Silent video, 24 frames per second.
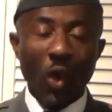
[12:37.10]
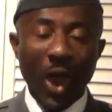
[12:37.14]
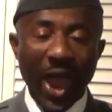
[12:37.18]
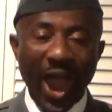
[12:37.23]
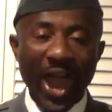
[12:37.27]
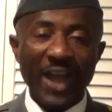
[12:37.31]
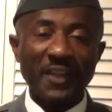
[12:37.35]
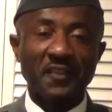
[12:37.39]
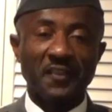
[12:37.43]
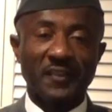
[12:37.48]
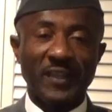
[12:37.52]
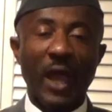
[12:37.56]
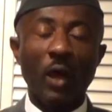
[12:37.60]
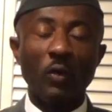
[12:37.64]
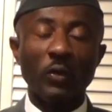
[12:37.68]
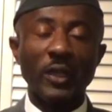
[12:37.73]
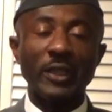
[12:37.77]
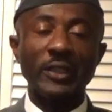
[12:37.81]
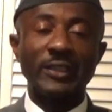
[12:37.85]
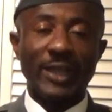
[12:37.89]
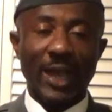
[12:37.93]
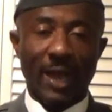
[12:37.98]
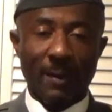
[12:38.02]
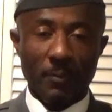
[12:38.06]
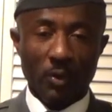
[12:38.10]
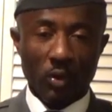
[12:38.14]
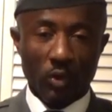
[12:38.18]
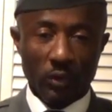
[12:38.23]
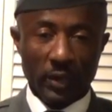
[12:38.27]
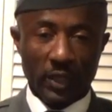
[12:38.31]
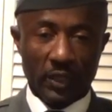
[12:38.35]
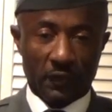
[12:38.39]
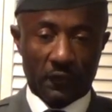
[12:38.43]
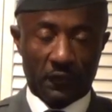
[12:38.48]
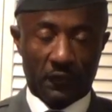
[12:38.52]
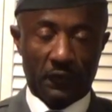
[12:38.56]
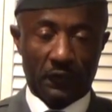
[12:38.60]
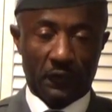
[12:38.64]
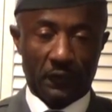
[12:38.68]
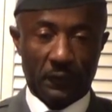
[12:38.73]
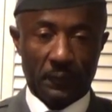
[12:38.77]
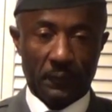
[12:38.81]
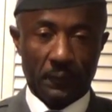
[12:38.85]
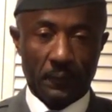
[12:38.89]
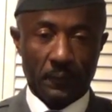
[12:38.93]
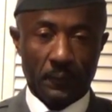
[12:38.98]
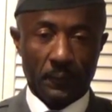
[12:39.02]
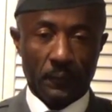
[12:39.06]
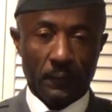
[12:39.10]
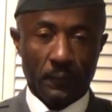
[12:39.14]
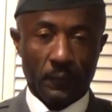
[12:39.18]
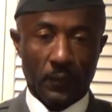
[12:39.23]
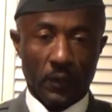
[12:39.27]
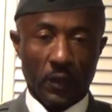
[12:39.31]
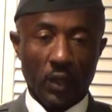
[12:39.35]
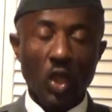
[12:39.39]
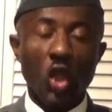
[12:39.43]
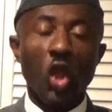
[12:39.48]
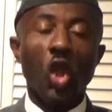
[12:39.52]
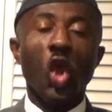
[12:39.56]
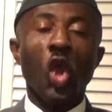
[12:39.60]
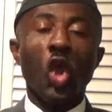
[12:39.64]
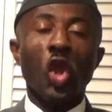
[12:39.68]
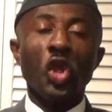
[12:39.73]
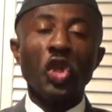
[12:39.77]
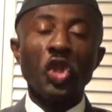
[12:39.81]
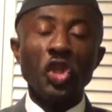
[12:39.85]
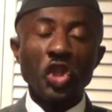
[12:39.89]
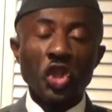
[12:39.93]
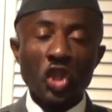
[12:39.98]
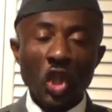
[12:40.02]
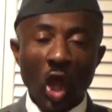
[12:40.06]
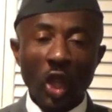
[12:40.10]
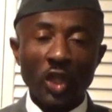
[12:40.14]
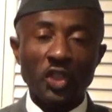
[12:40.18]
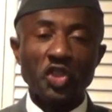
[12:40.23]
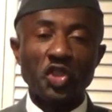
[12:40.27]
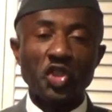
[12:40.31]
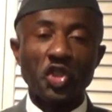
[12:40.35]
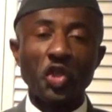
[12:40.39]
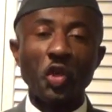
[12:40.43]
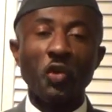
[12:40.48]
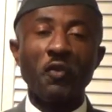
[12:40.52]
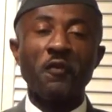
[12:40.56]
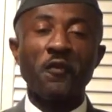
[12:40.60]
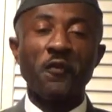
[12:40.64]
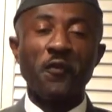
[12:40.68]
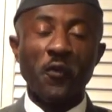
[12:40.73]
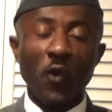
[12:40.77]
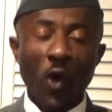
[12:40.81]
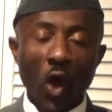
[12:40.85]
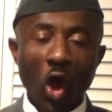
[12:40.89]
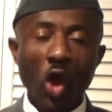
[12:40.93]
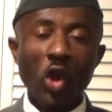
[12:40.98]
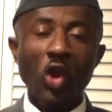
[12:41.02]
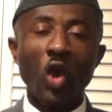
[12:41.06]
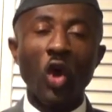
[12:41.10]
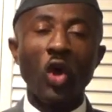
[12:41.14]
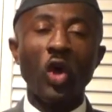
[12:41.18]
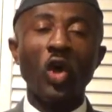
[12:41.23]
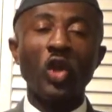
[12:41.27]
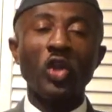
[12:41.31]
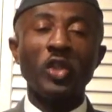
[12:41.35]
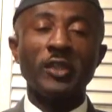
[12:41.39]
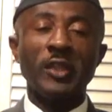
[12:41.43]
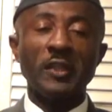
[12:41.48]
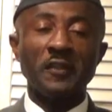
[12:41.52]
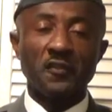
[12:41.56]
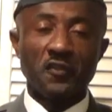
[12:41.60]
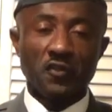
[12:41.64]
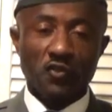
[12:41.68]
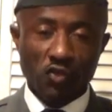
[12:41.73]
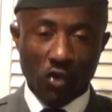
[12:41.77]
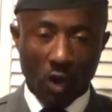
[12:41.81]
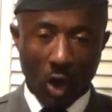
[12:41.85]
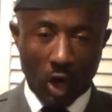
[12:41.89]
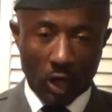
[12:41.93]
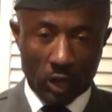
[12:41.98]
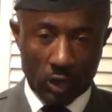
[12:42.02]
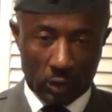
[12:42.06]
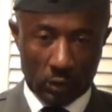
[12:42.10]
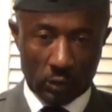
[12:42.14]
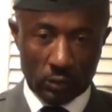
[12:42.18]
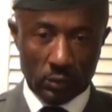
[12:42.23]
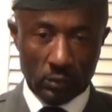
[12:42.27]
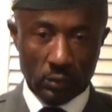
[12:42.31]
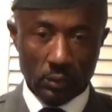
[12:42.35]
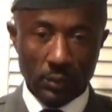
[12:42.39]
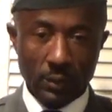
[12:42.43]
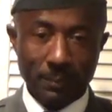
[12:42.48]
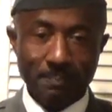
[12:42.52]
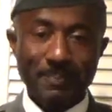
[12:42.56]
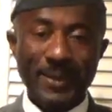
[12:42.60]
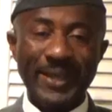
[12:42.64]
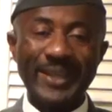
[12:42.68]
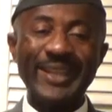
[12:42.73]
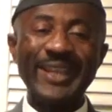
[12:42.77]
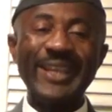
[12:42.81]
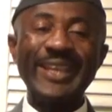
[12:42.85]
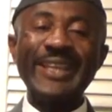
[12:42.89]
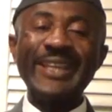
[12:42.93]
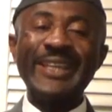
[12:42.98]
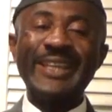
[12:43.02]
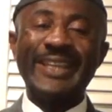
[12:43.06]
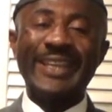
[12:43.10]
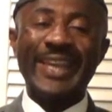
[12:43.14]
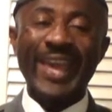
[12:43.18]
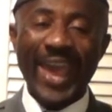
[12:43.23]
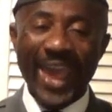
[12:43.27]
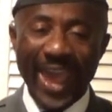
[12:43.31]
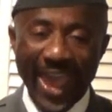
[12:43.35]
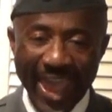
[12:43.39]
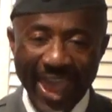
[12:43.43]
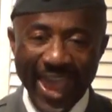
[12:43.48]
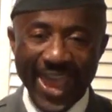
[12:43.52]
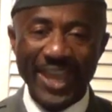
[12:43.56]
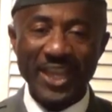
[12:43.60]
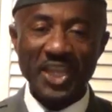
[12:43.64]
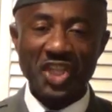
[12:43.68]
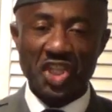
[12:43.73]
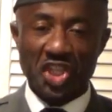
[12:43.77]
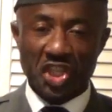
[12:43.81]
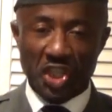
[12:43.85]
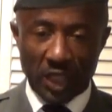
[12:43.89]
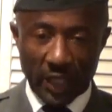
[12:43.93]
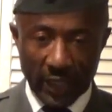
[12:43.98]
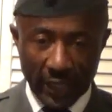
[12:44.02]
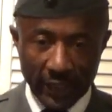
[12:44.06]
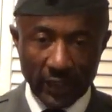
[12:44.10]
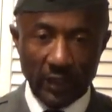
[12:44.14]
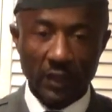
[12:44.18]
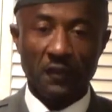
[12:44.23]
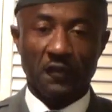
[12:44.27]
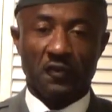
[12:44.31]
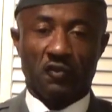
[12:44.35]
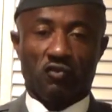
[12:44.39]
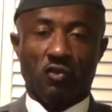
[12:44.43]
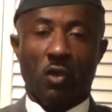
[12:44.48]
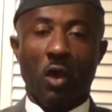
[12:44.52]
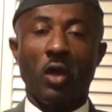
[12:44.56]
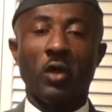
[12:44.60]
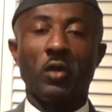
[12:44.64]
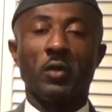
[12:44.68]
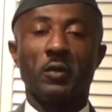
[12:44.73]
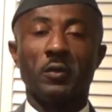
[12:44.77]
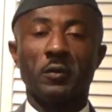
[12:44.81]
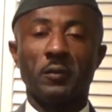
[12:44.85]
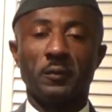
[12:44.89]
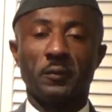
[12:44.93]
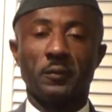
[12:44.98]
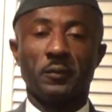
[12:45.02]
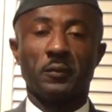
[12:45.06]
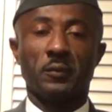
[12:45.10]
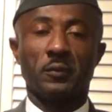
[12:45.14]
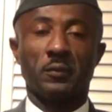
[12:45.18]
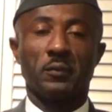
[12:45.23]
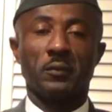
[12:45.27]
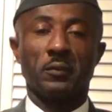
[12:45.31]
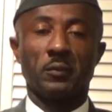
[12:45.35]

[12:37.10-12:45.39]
to ask Southern Cameroonians not to follow the struggle, but engage in the struggle.